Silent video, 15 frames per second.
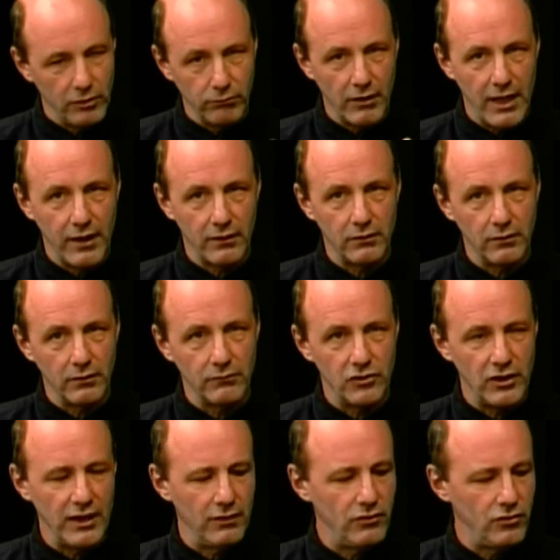rock, the,
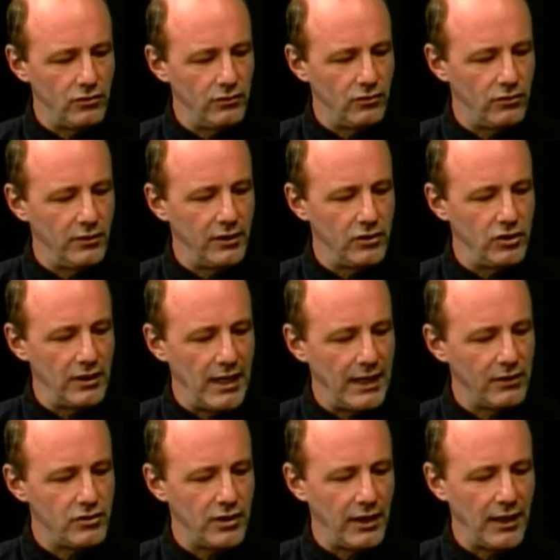ge the
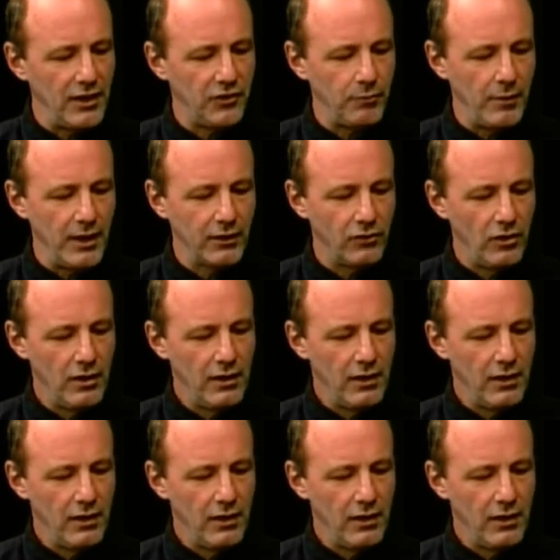geology aspect